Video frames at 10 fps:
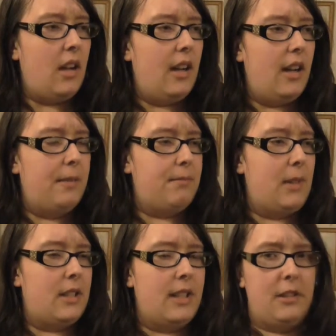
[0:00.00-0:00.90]
a
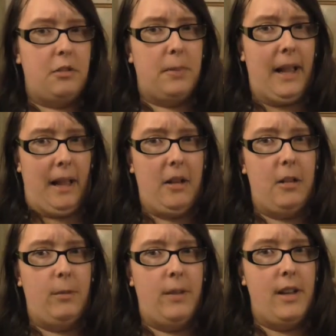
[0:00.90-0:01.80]
single back
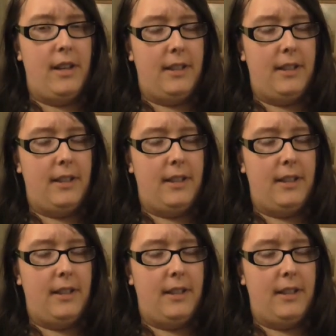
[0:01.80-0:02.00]
home.